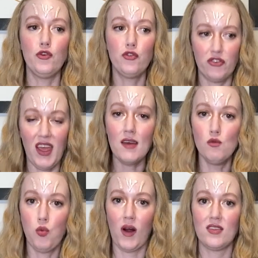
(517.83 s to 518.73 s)

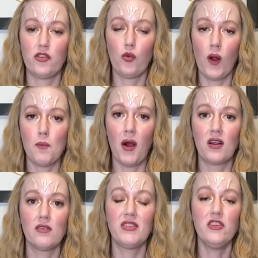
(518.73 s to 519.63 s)
Shamed Ones who are a part
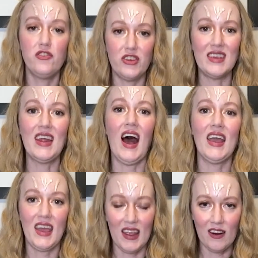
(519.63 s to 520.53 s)
of the Jedi
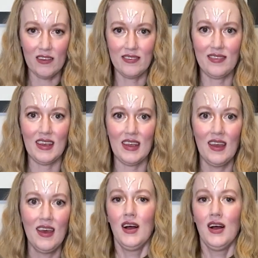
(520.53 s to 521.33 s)
heresy.